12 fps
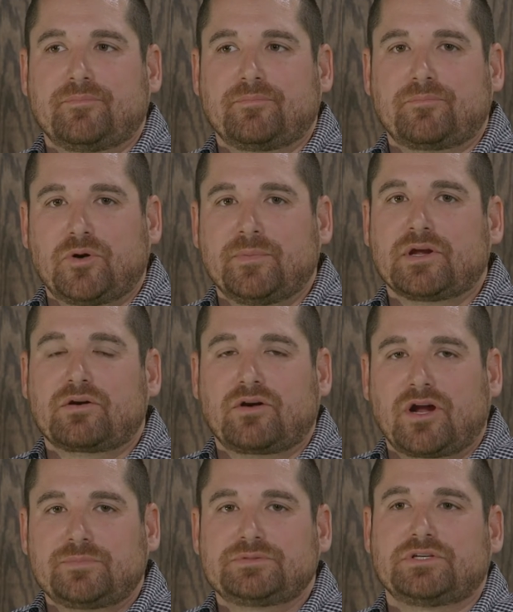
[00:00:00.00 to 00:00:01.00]
permanent
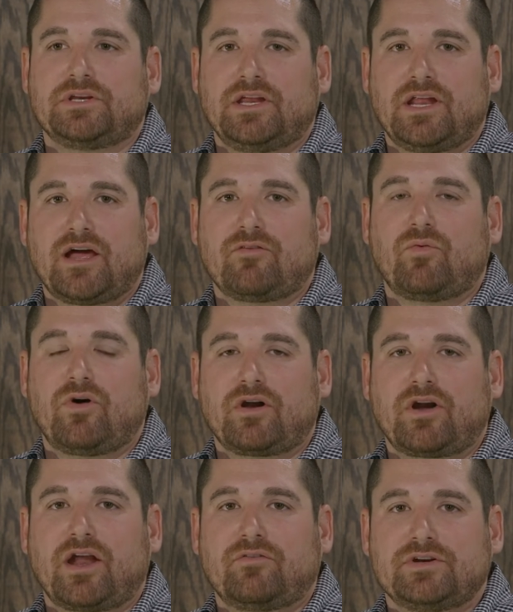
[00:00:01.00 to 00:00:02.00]
crops, you need to have
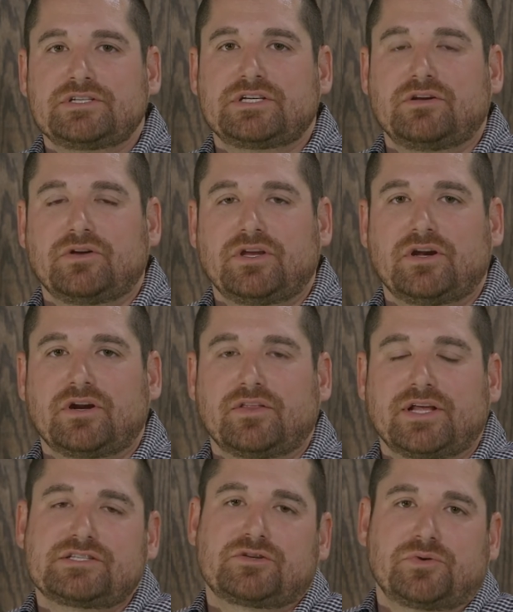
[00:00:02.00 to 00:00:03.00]
water every single year, and
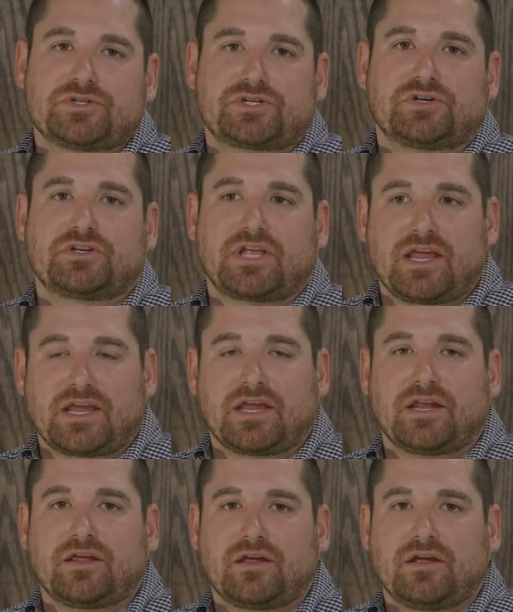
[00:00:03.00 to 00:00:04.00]
that's the risk you're
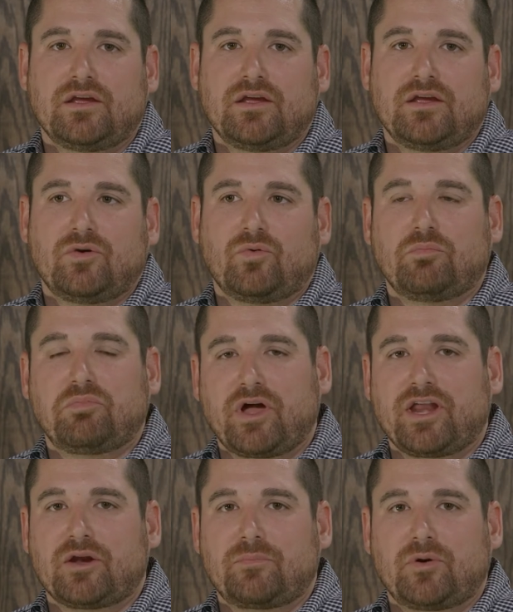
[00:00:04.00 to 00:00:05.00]
taking when
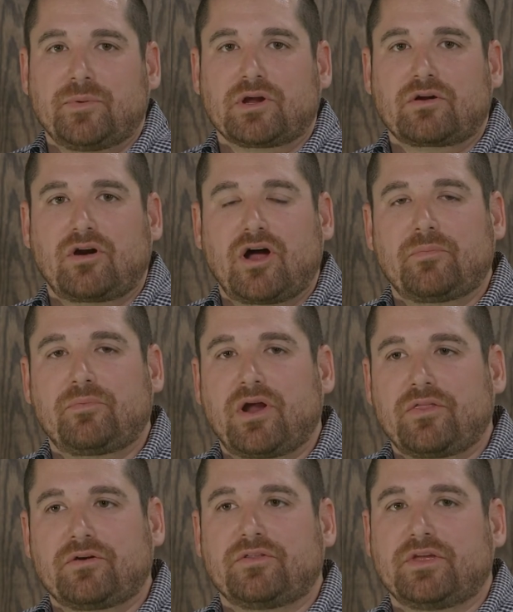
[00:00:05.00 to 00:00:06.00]
planting a permanent crop
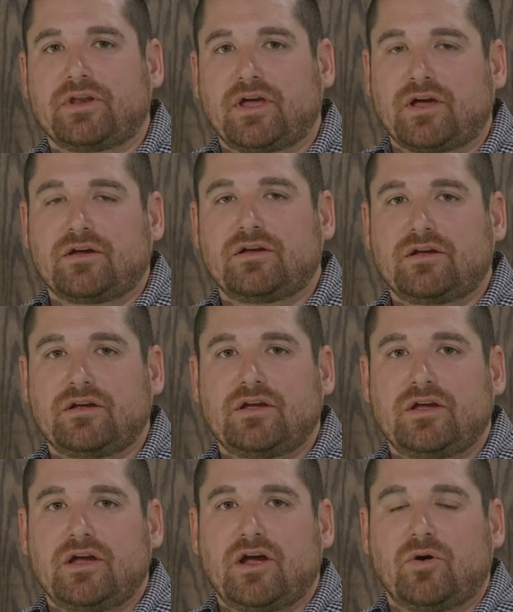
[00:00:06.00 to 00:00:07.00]
rather than a
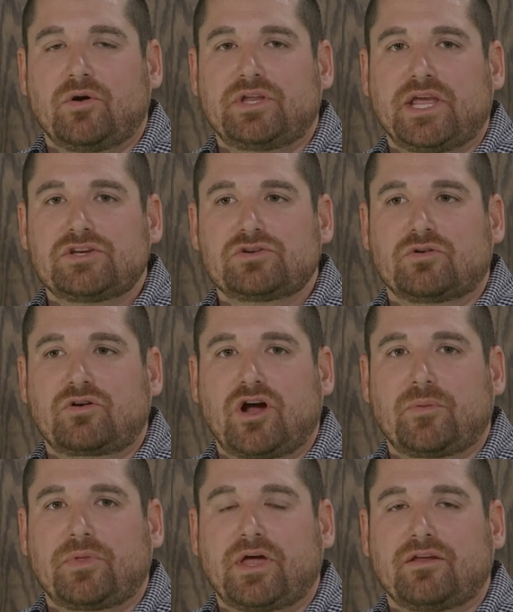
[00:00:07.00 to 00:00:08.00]
rotational
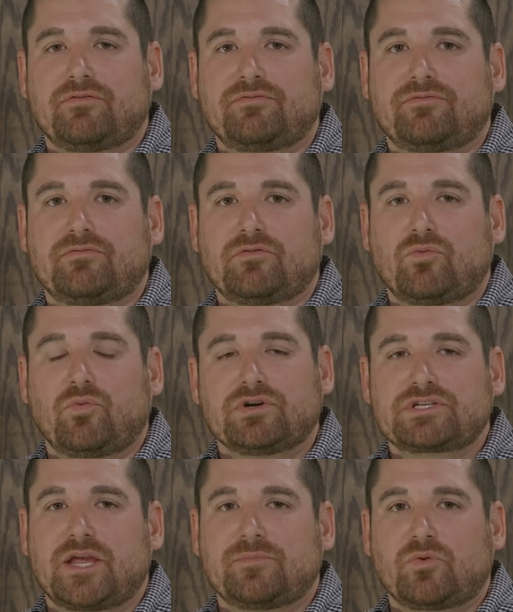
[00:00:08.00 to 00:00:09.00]
crop that if worse
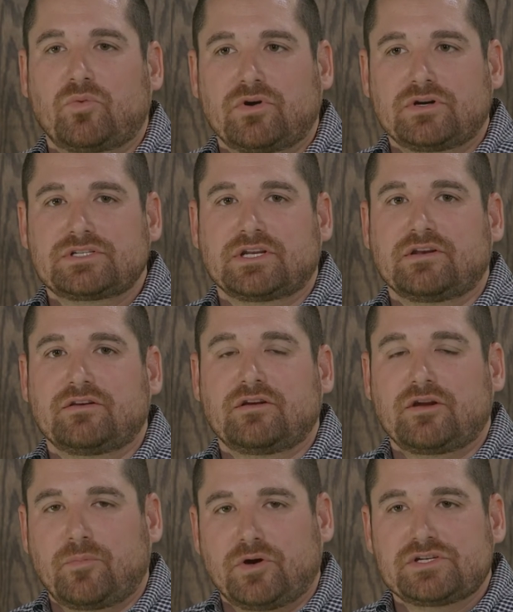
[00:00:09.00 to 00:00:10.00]
came to worse and
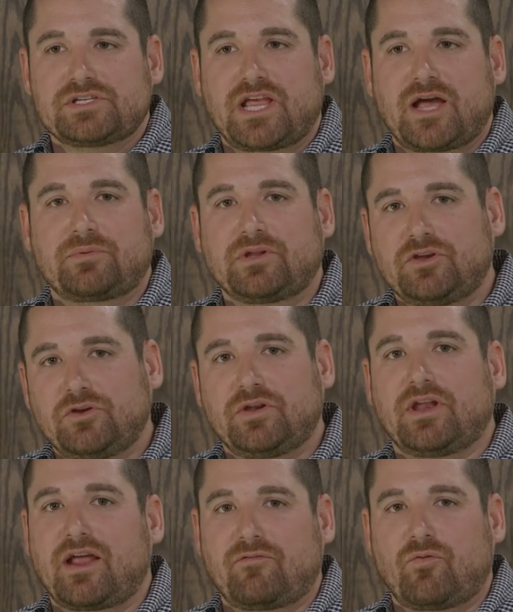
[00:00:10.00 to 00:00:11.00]
emergency happened, you
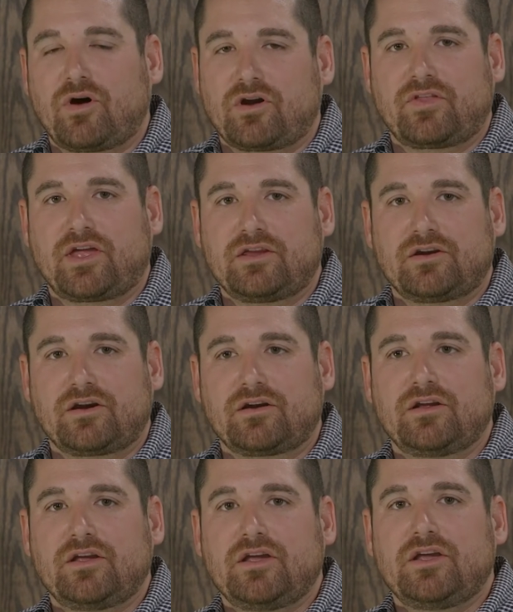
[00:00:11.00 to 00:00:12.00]
didn't have water that year,
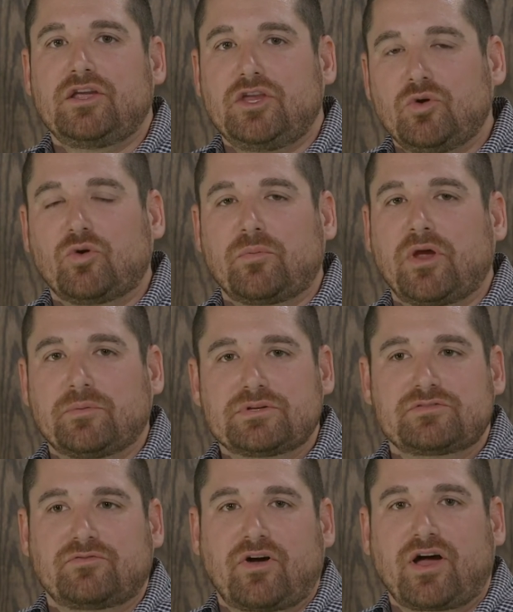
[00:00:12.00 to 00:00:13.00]
you will be able to
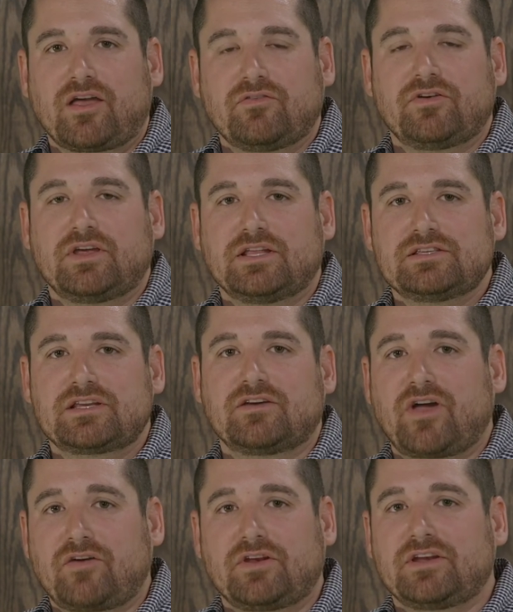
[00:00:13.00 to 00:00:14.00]
survive instead of
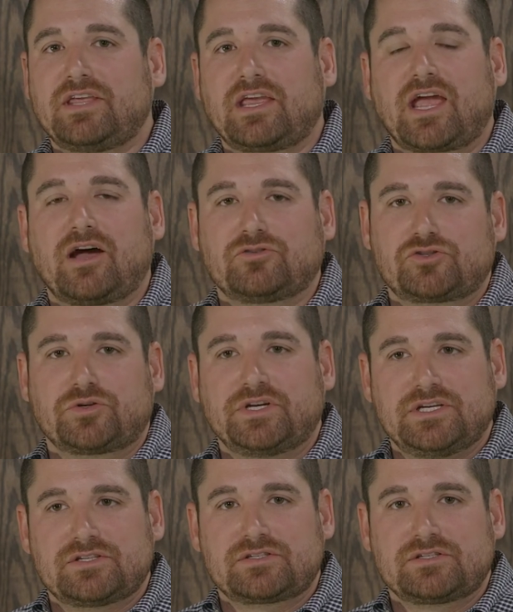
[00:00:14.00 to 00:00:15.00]
having to take out
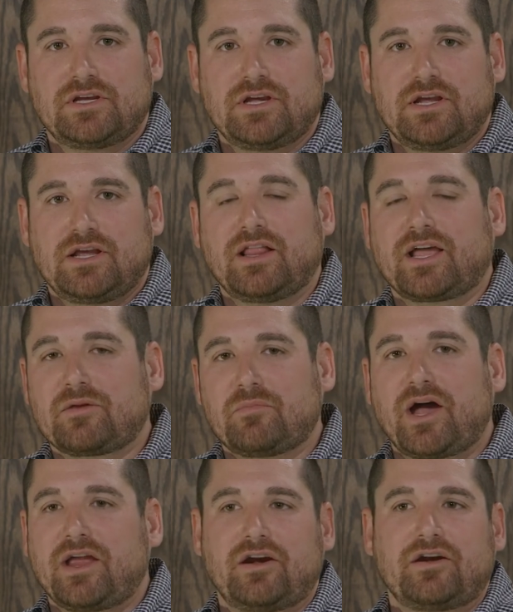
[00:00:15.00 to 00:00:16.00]
trees. Like in
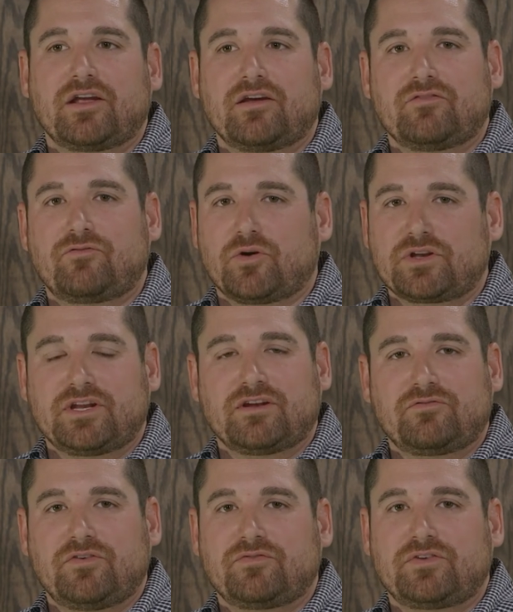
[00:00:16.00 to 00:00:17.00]
my area in 14
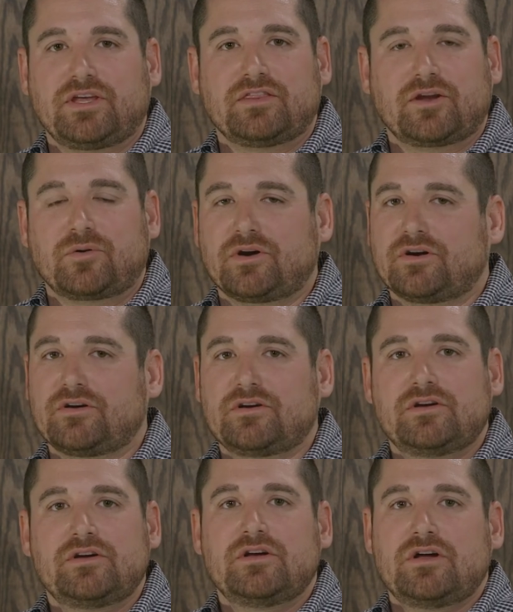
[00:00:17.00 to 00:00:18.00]
and 15, there were
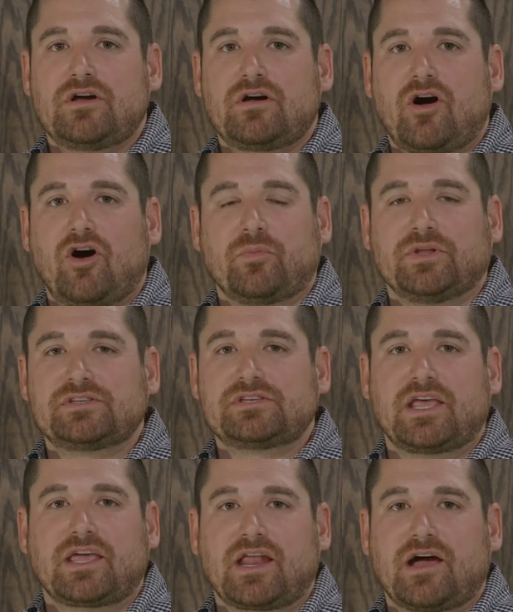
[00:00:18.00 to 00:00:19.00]
almonds
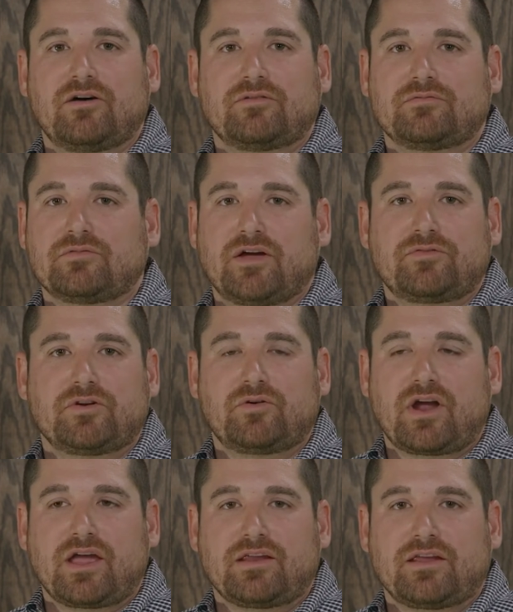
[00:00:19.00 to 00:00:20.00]
taken out left and
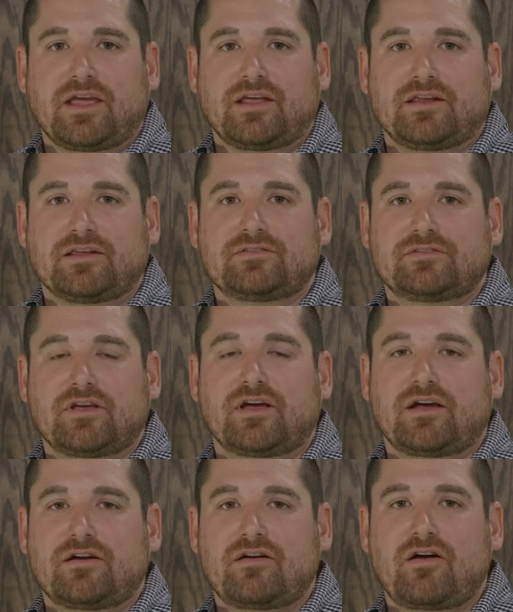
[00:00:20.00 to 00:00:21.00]
right, and it's
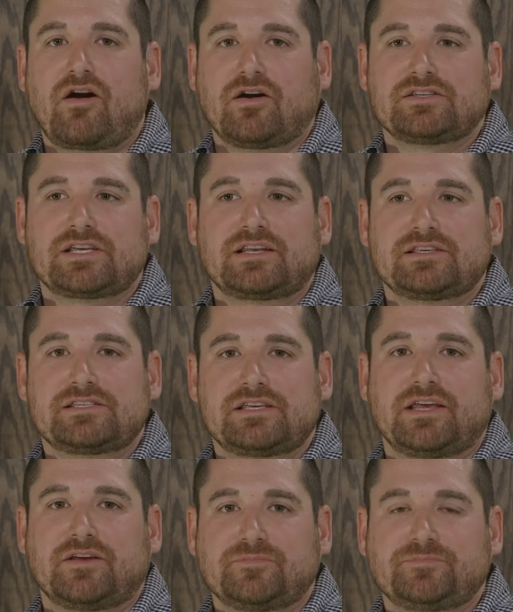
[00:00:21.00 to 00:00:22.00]
a hard sight to see.